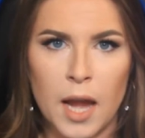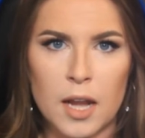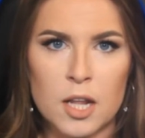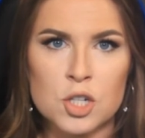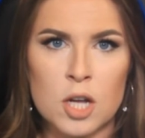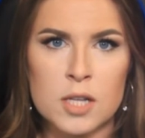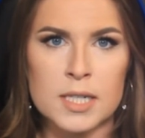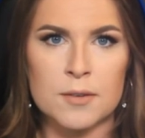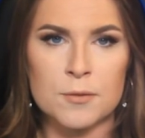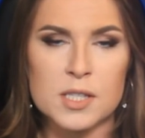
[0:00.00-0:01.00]
Katie
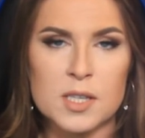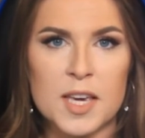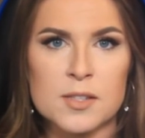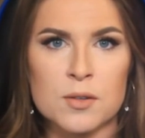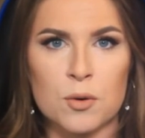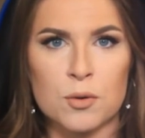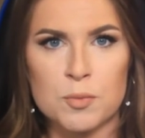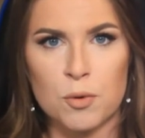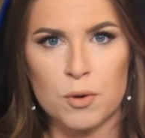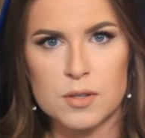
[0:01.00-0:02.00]
Johnston for CBS Local
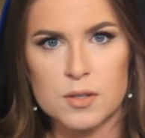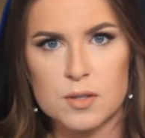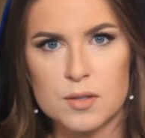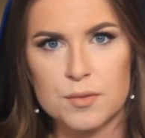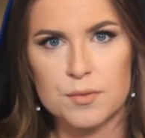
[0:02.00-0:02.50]
Sports.